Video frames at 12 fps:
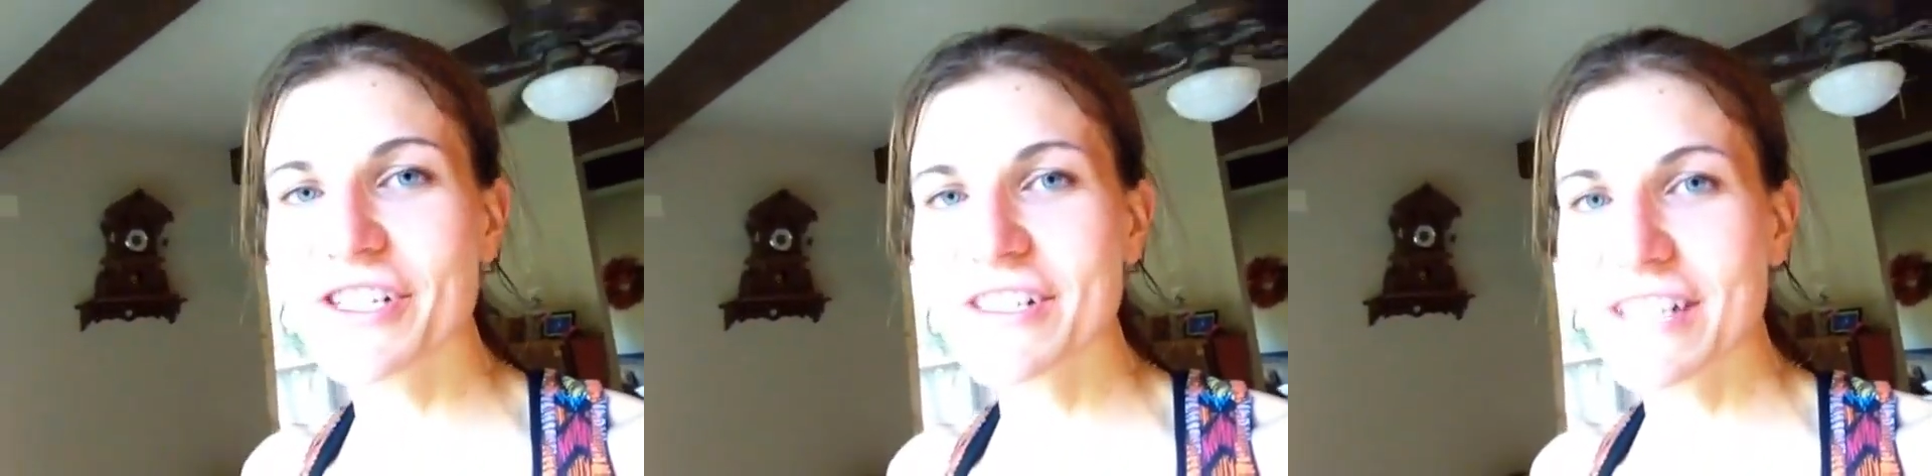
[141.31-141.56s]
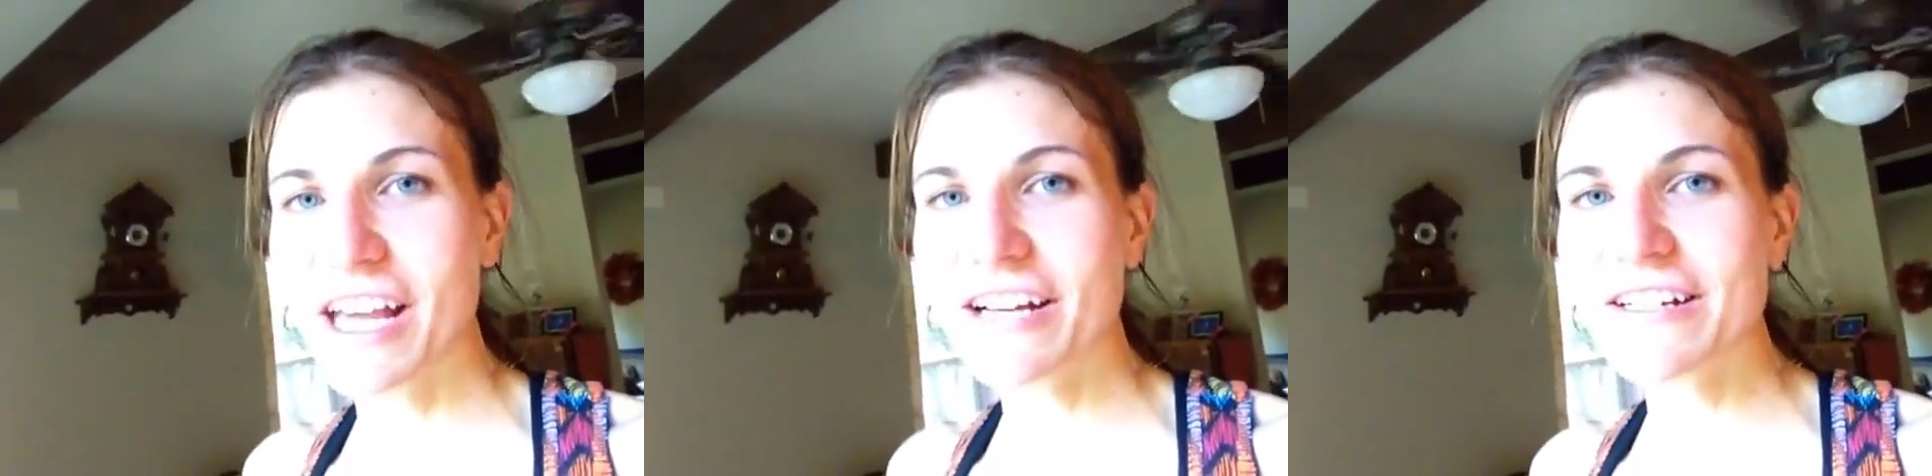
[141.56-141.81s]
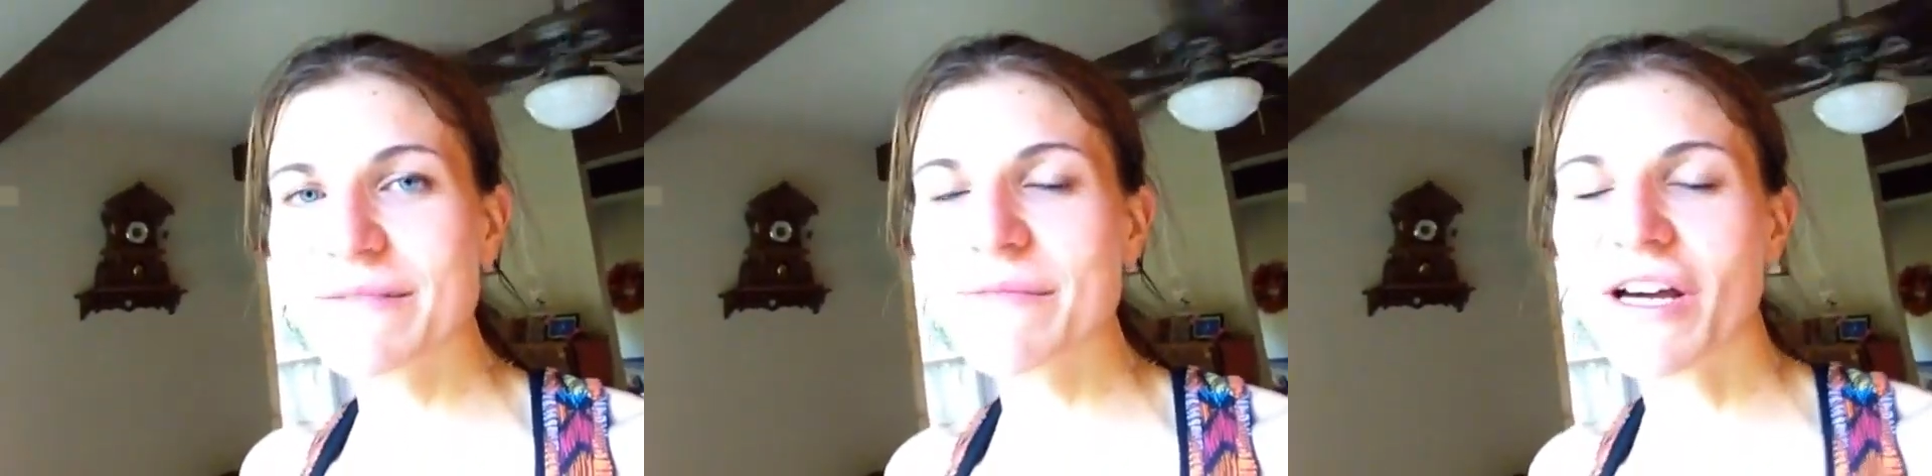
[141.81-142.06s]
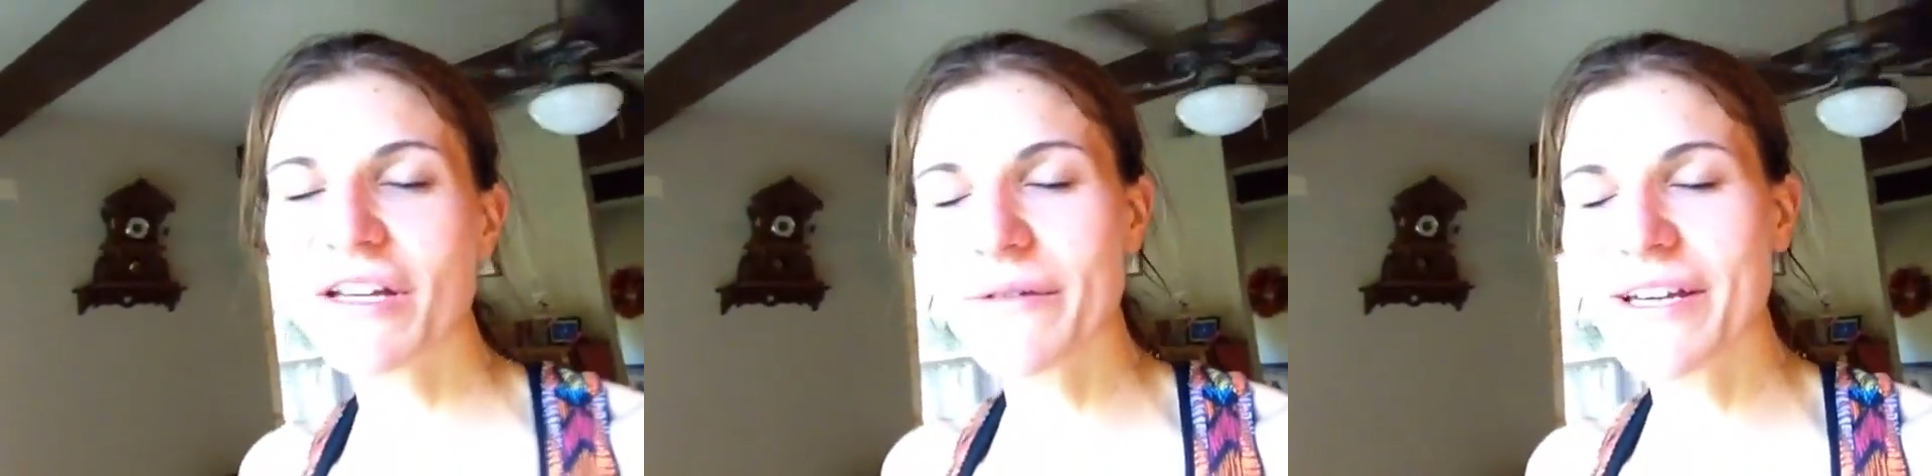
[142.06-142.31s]
just carries me
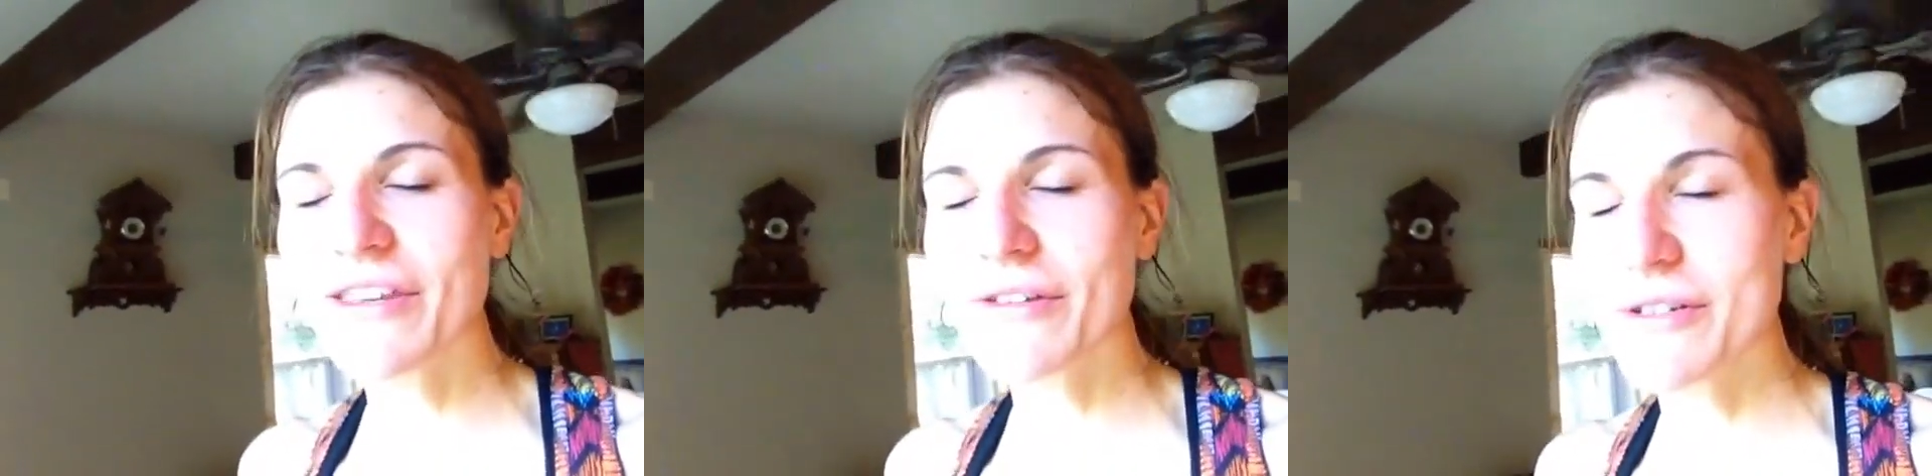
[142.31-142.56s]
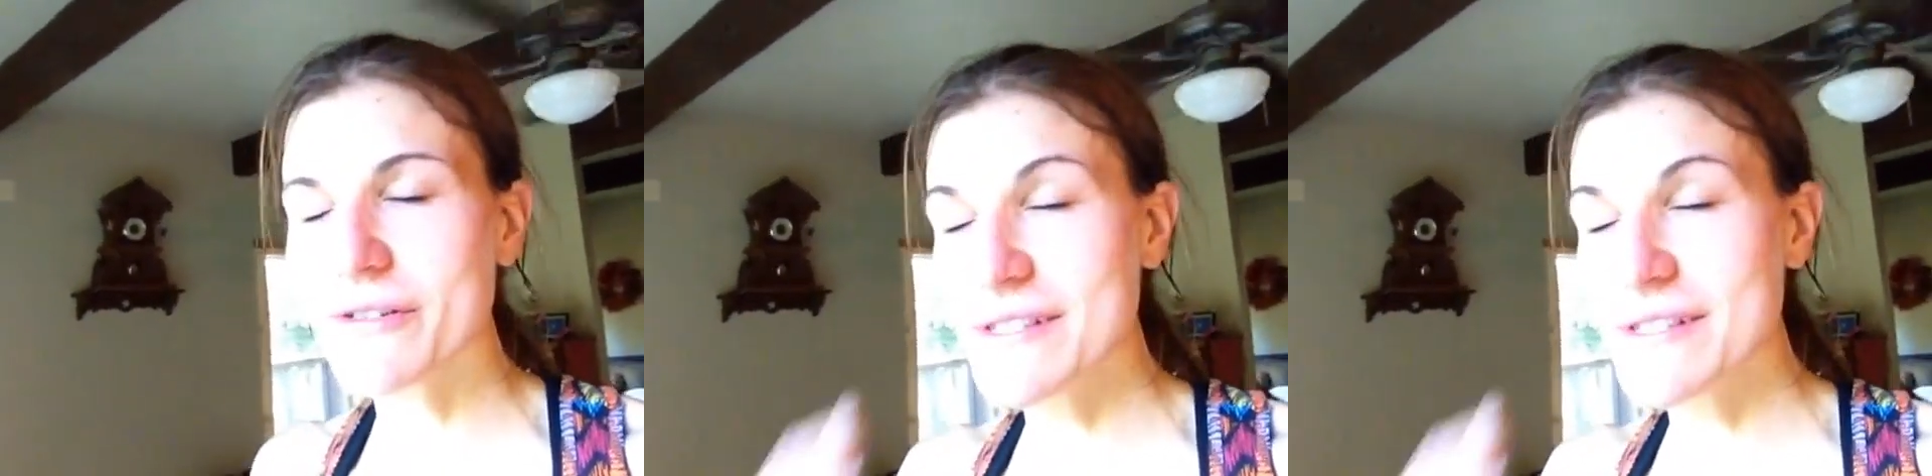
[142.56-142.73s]
all the way through.